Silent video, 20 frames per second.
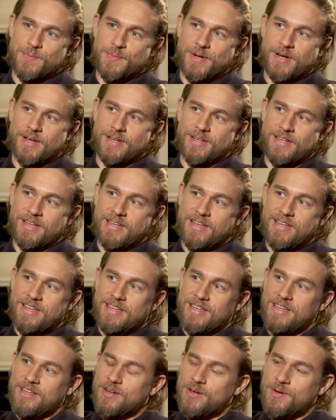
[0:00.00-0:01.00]
But,
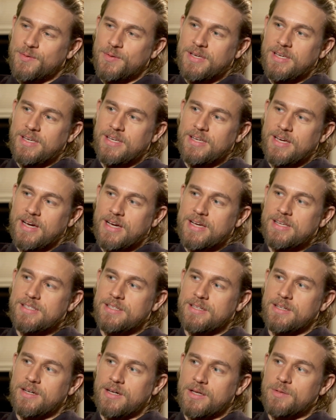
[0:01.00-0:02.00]
you know, he has
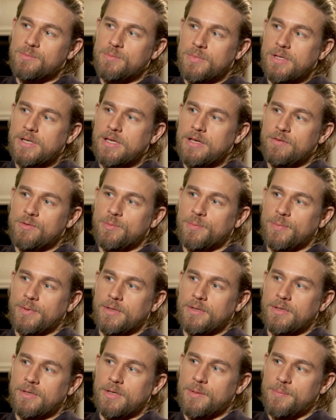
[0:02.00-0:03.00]
an
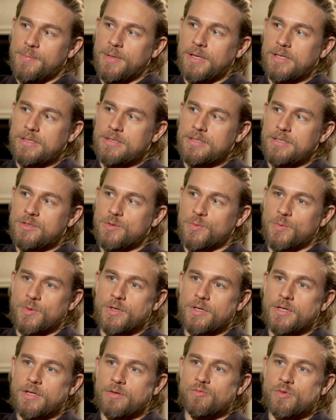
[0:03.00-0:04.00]
unbelievable ability to
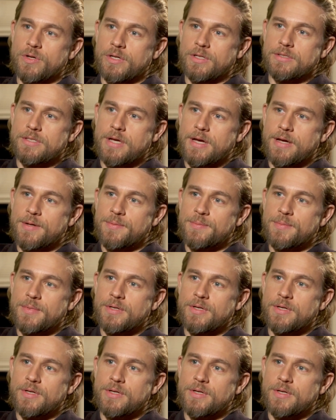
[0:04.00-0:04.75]
work in real time.